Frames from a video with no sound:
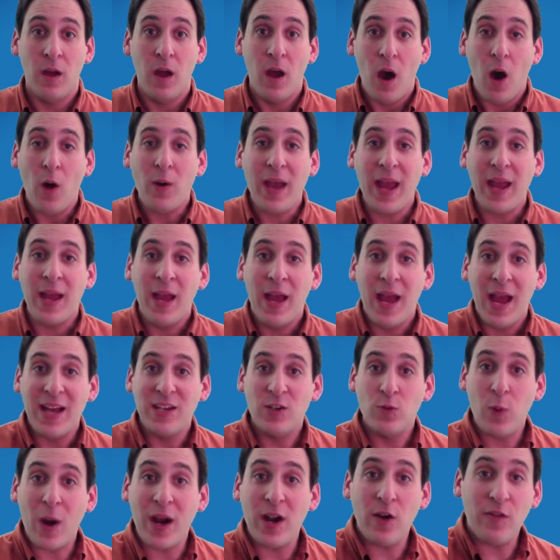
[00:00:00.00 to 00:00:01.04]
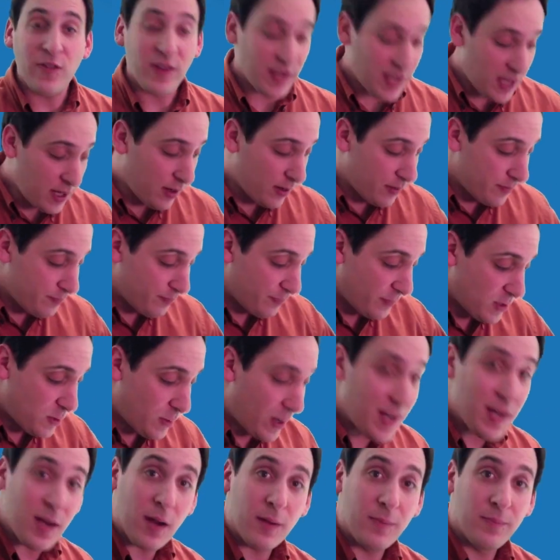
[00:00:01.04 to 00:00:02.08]
Okay, it's right over here. It's
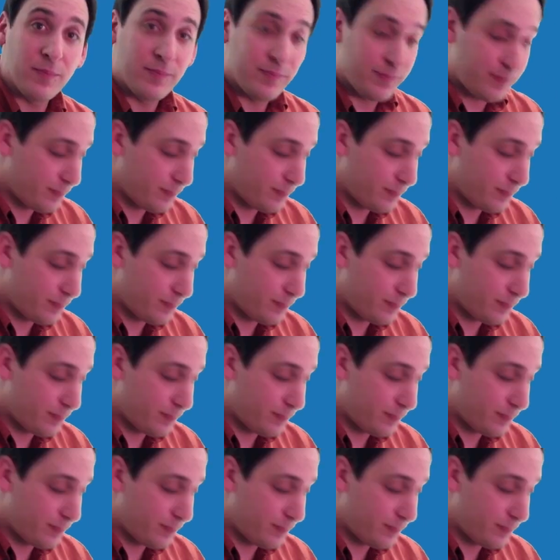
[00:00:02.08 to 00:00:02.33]
right here.